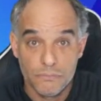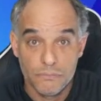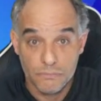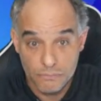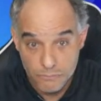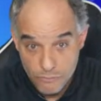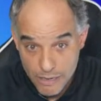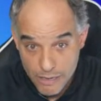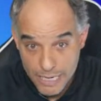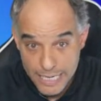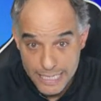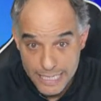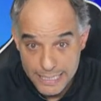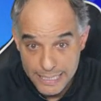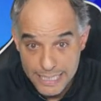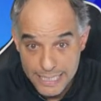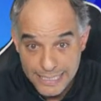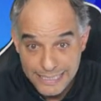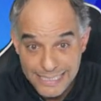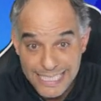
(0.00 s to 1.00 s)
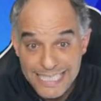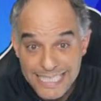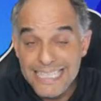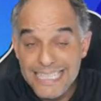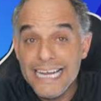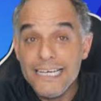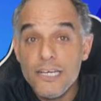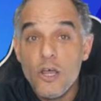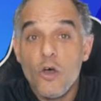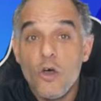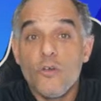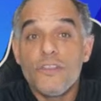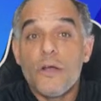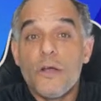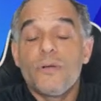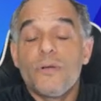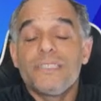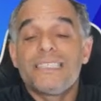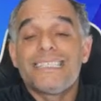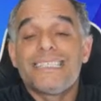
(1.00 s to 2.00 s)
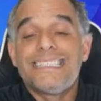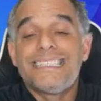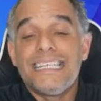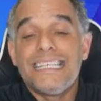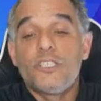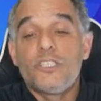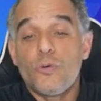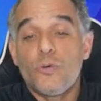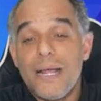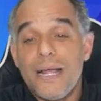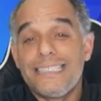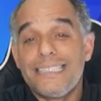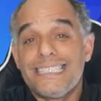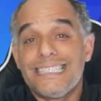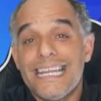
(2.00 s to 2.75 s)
Right? Did they know there was a situation